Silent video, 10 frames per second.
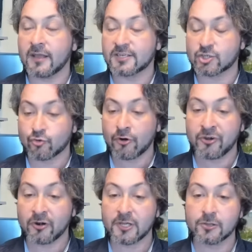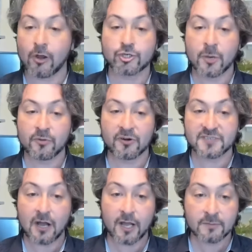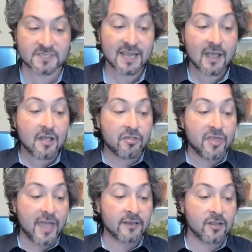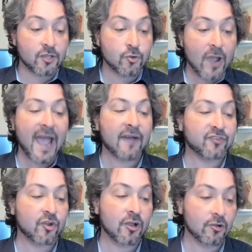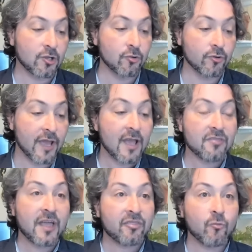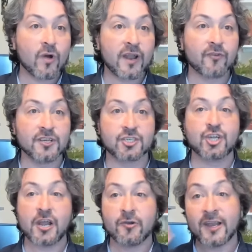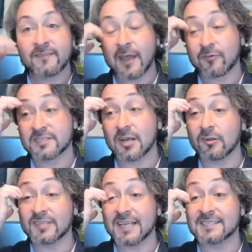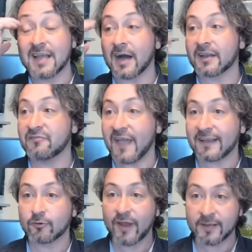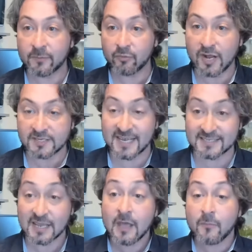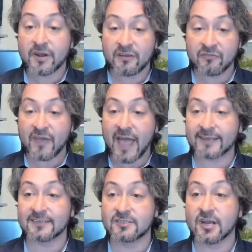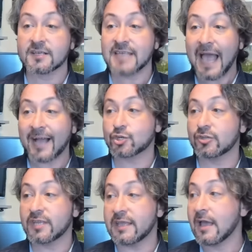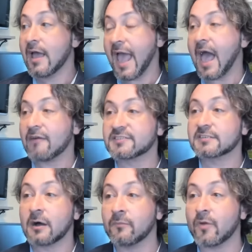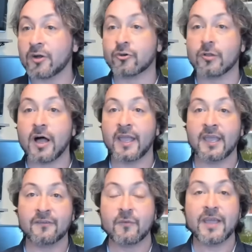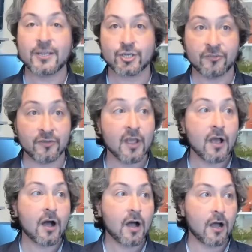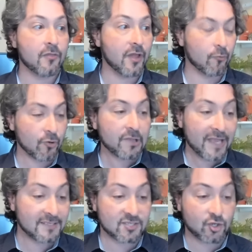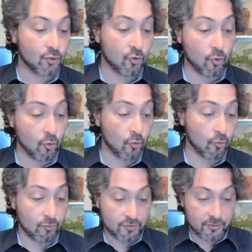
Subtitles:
extraordinarily large number of times, then you have to conclude that whatever is generating that result is not in fact a random process, but in fact does actually have some underlying information that relates to